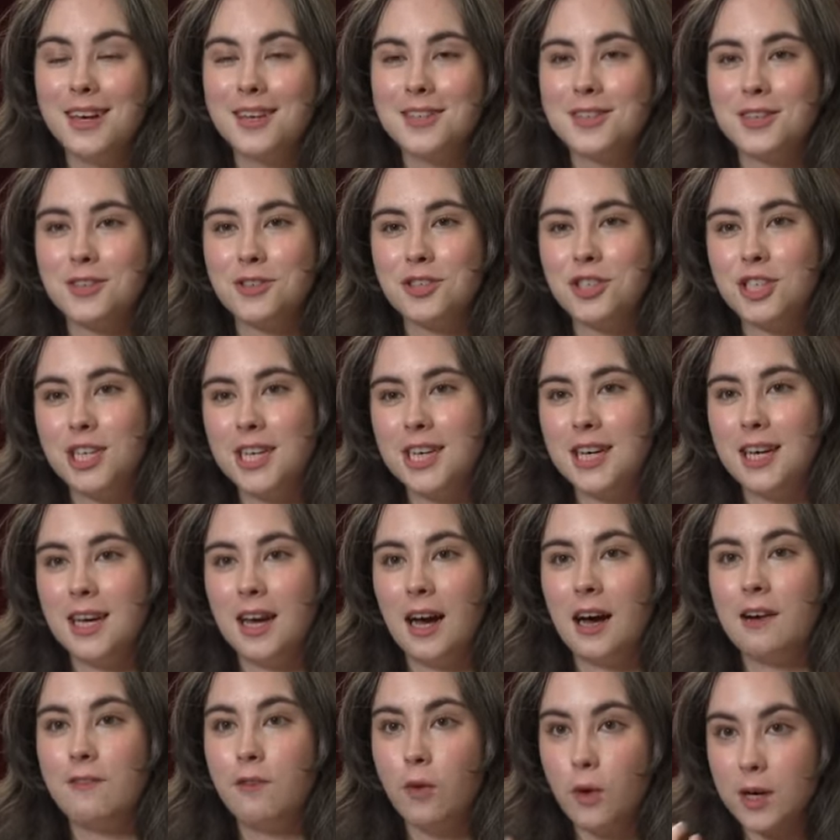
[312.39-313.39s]
So she
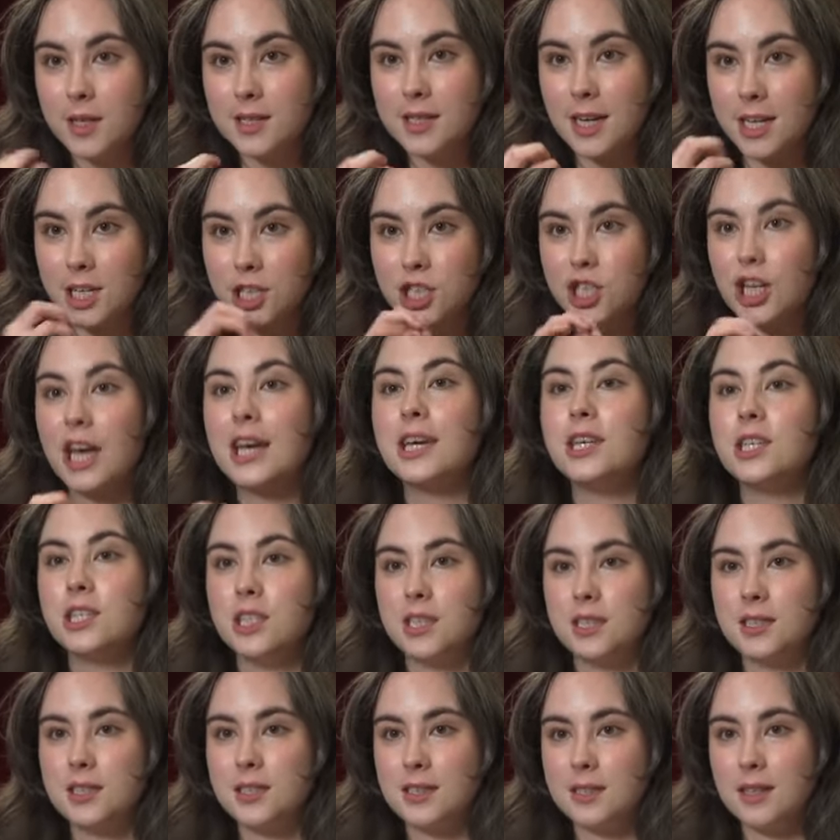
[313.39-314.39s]
her voice kind of
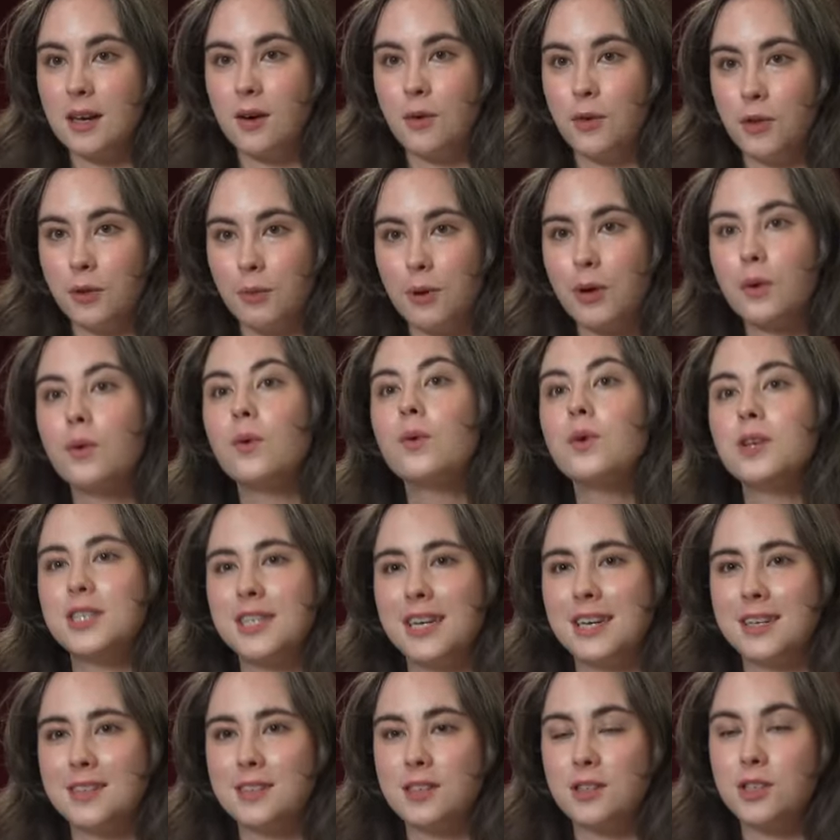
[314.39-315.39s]
changes on the
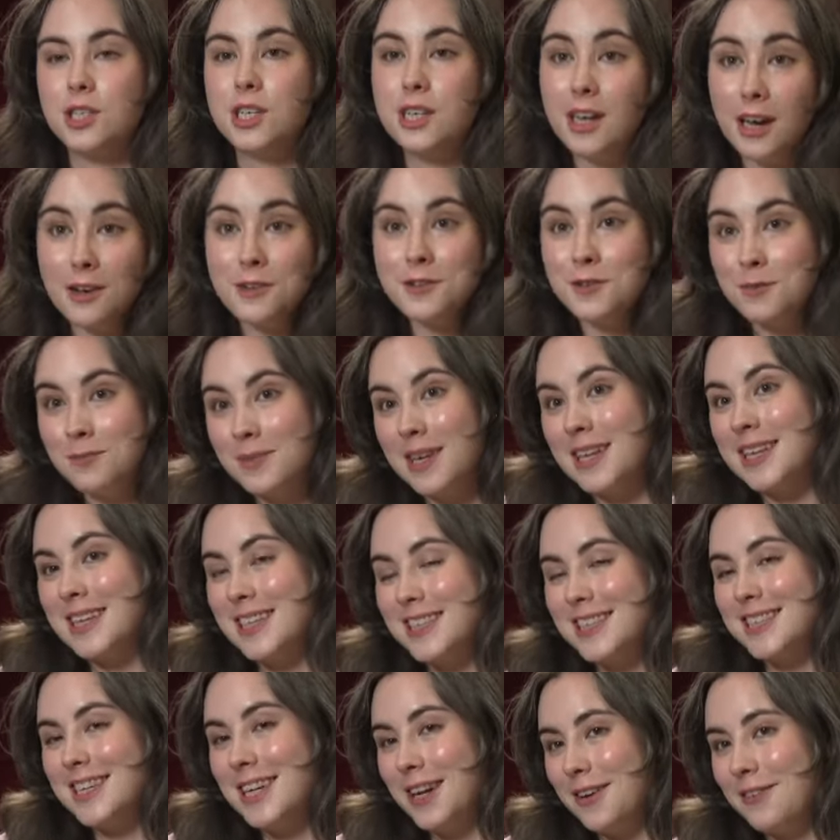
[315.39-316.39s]
recording. So she goes from being
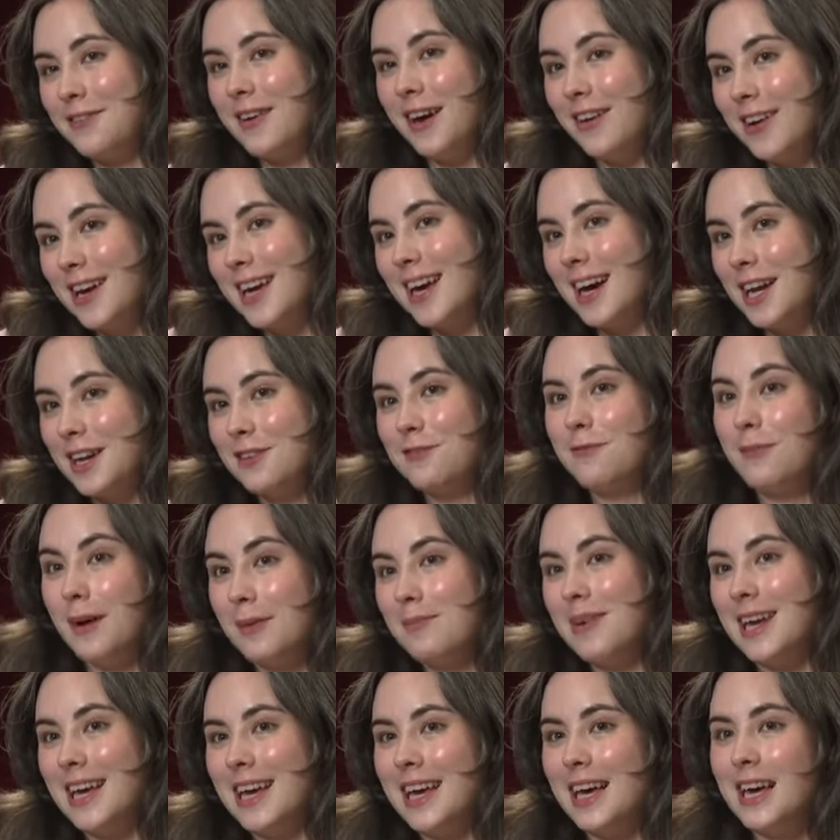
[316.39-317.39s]
this you know very kind of
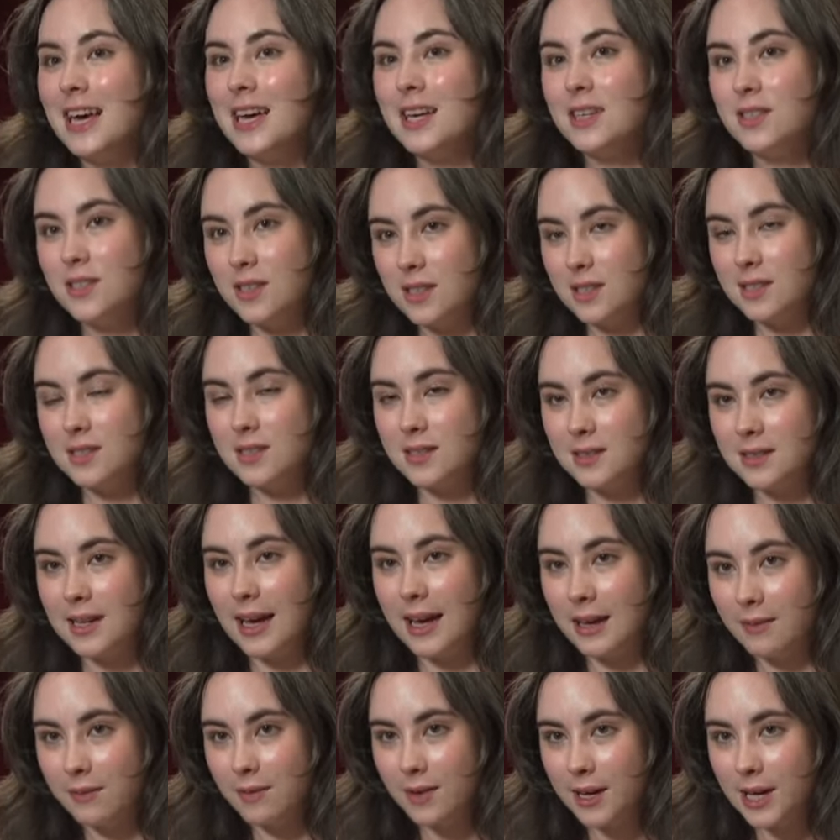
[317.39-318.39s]
bubbly to this
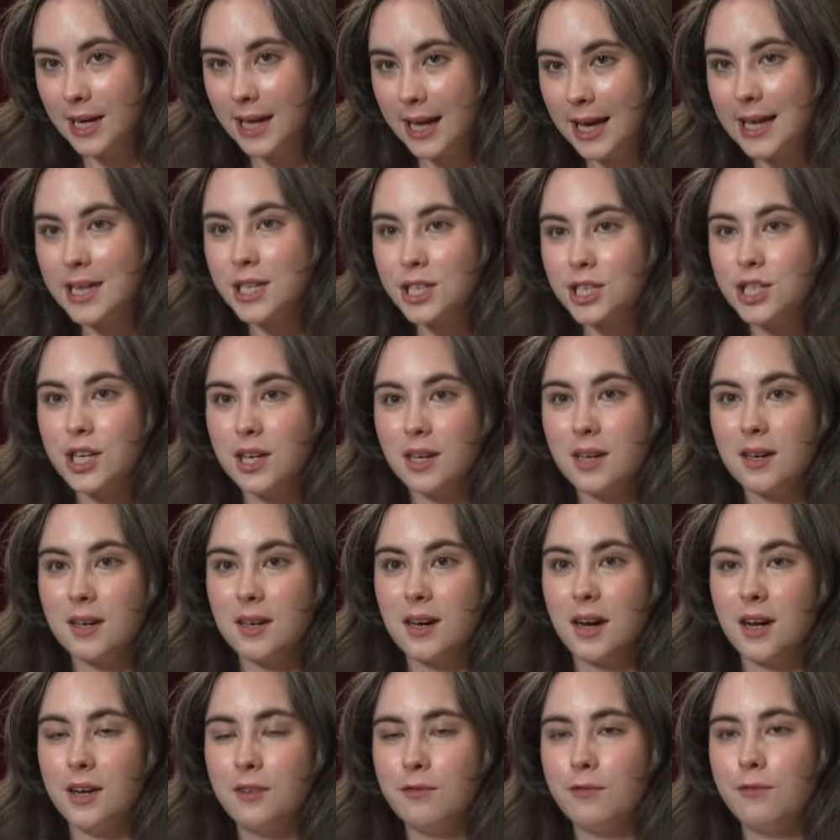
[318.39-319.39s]
really aging
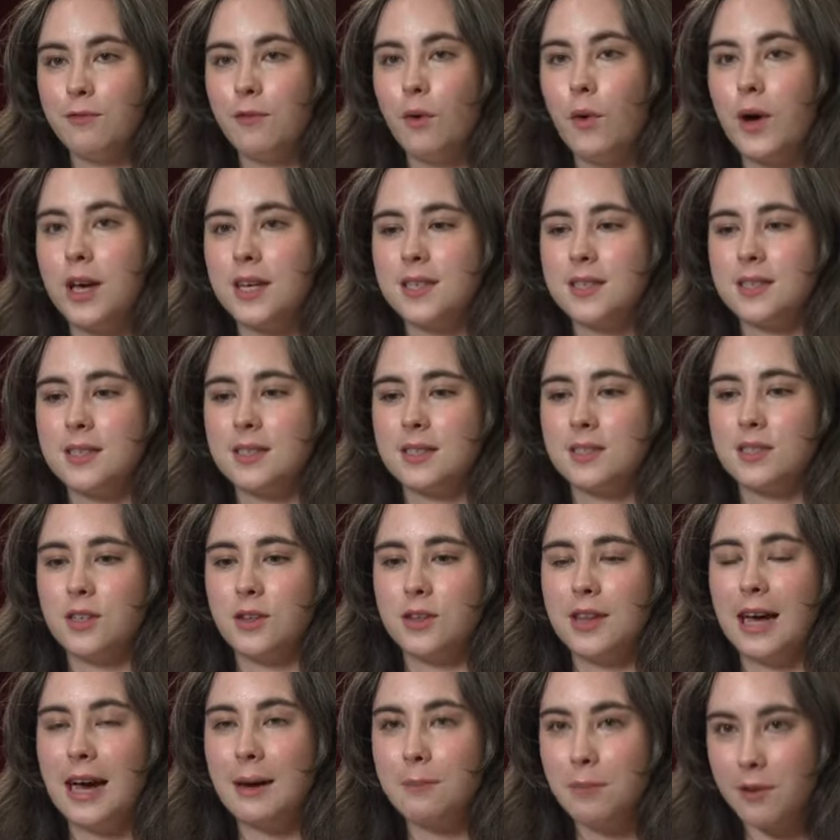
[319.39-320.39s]
kind of voice.
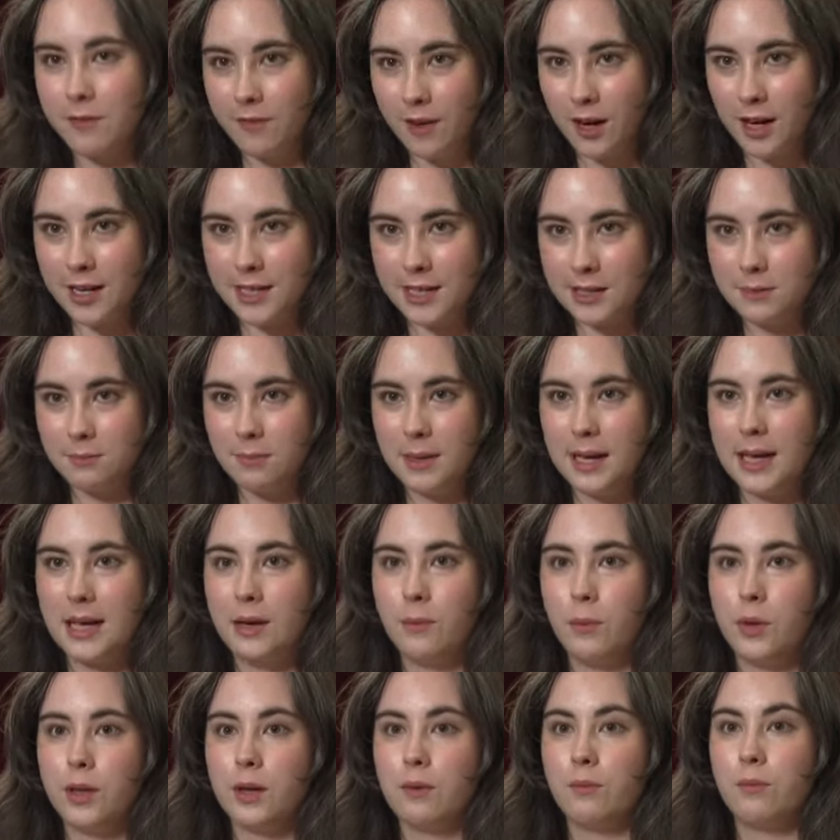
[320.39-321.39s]
So that provided
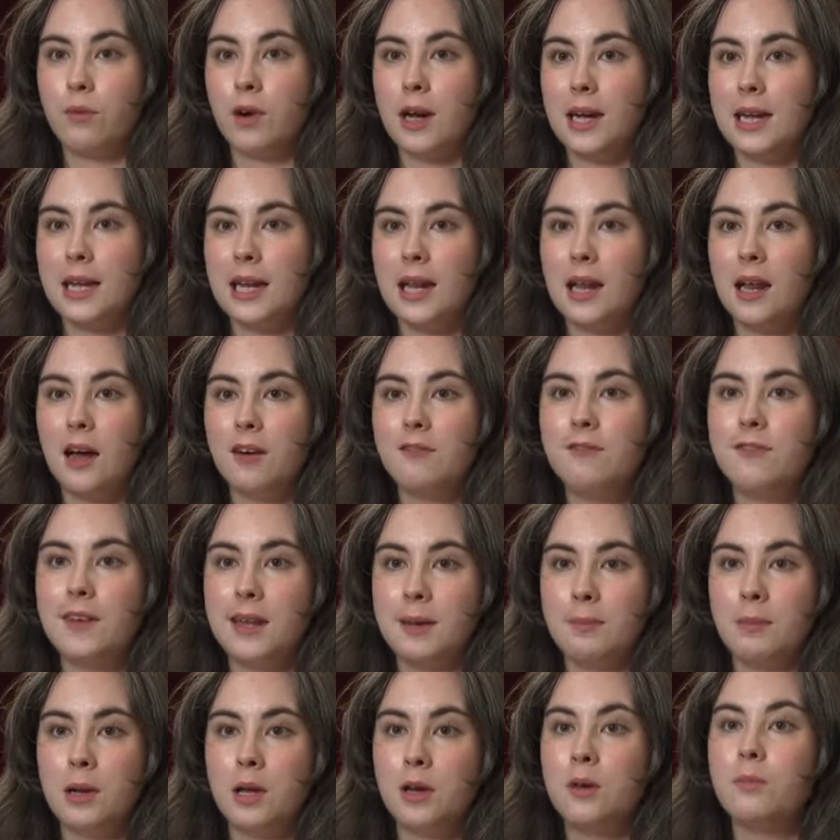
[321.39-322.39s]
me with a really
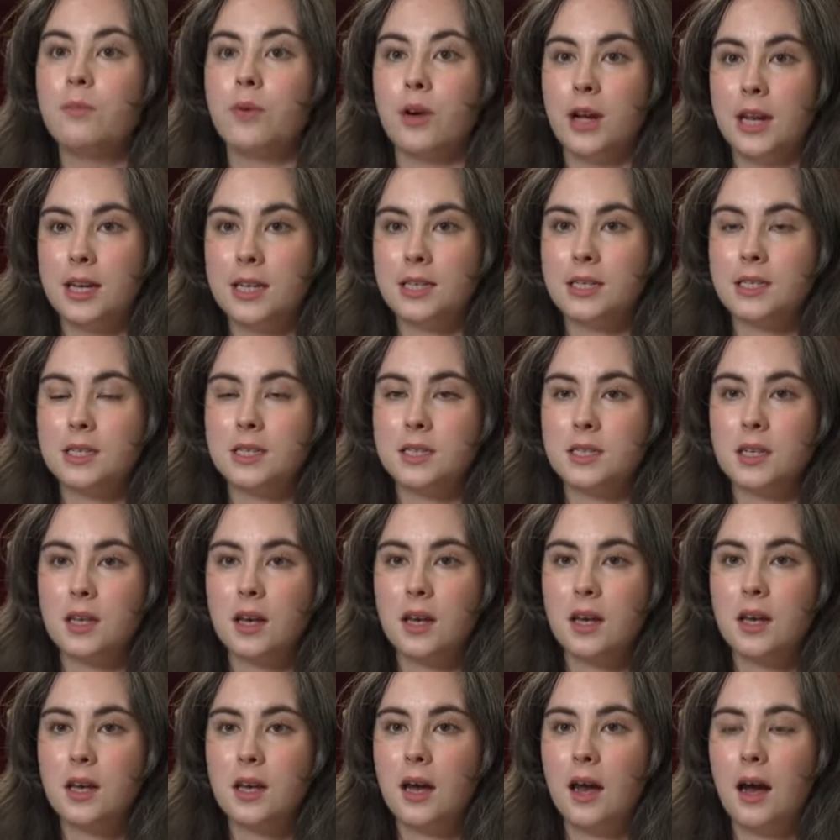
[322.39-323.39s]
lovely blueprint
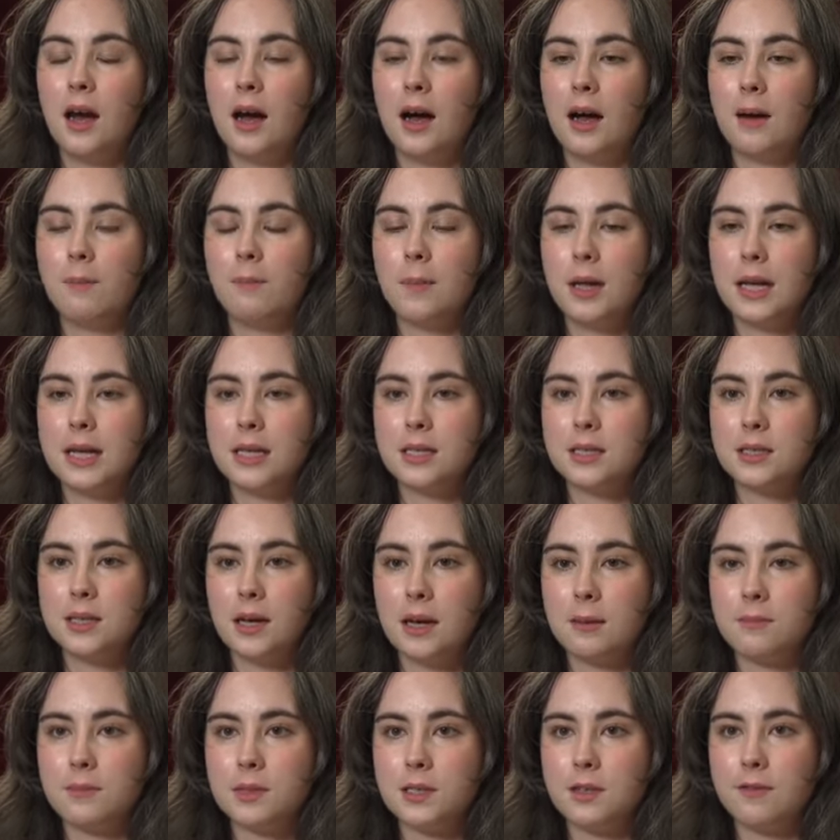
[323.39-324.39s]
um, in
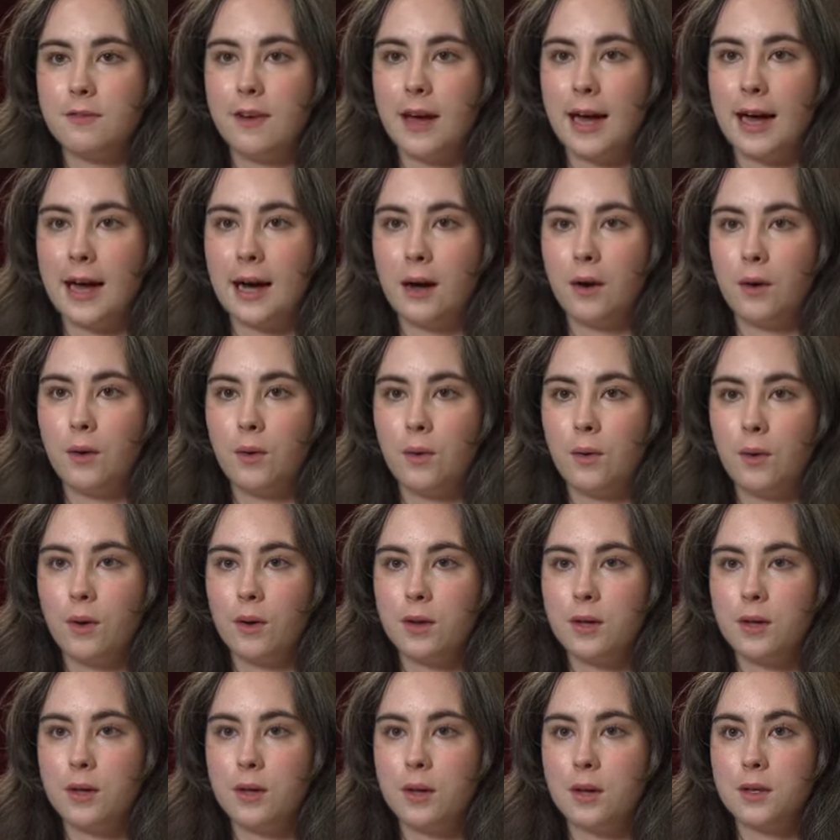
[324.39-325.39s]
terms of how
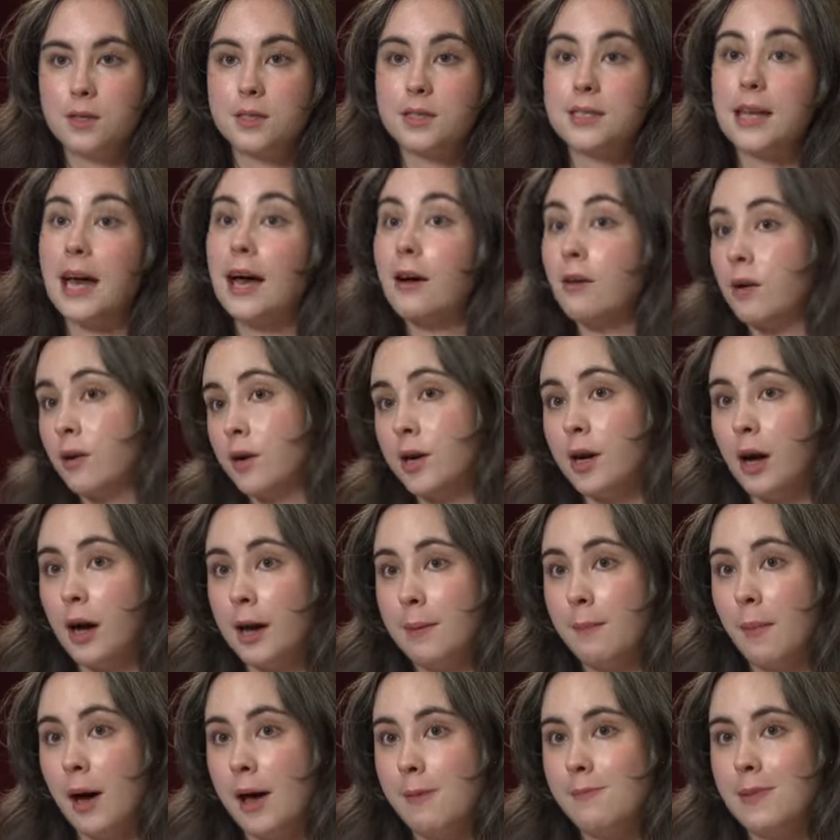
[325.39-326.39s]
Sara and
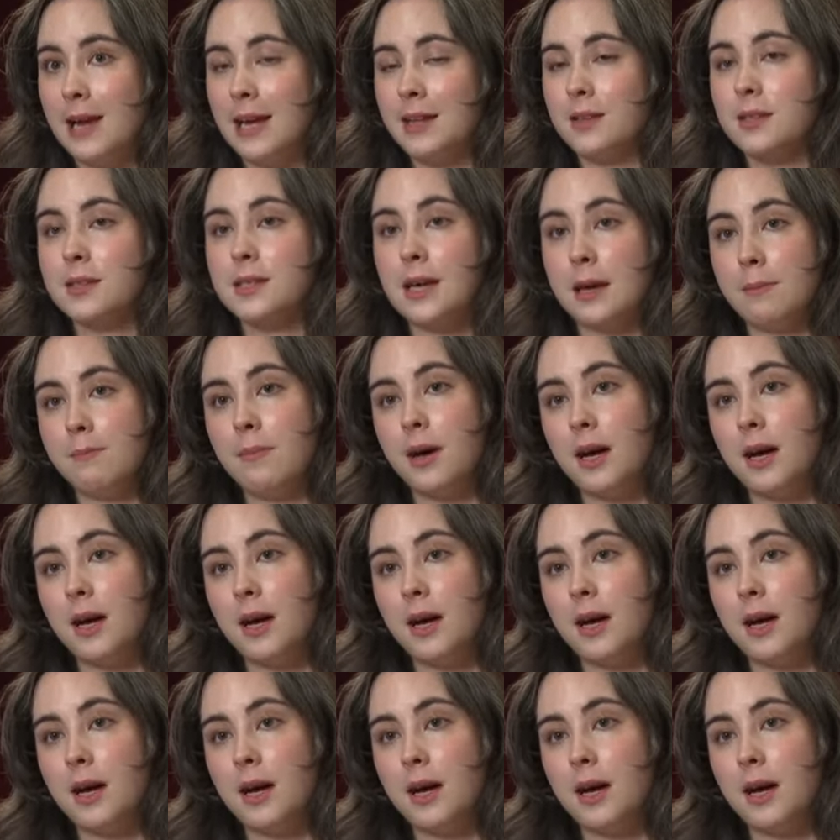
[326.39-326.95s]
I might play the same